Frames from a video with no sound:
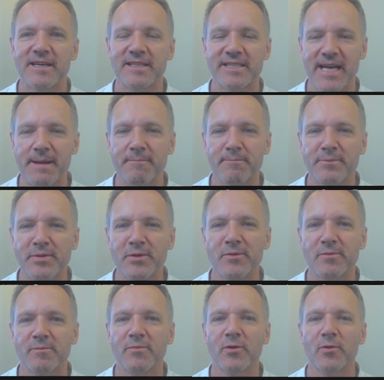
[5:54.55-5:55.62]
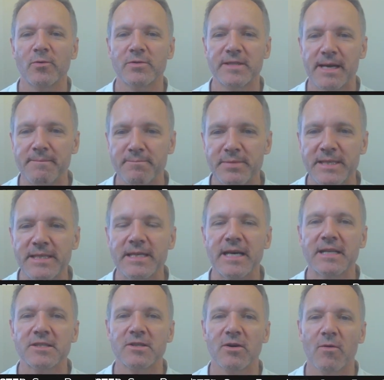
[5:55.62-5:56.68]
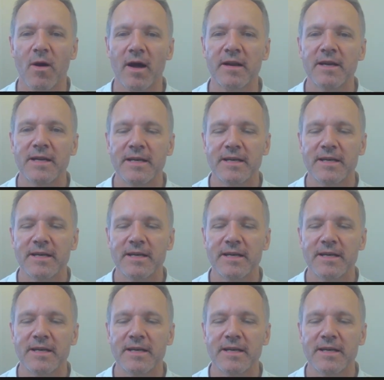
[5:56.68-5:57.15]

tempi, and so on.